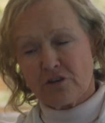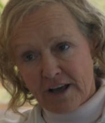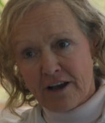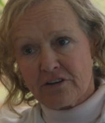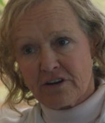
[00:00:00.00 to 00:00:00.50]
so that's...
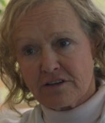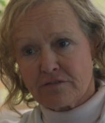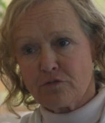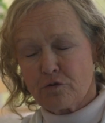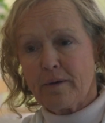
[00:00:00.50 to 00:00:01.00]

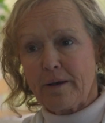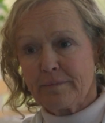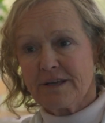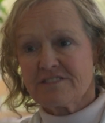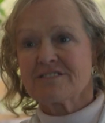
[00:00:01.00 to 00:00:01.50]
nowadays format
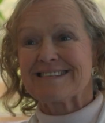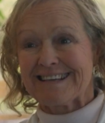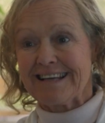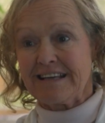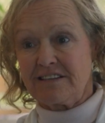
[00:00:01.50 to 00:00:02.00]
means
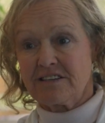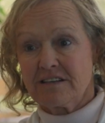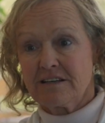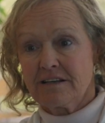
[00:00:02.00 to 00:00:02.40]
delete.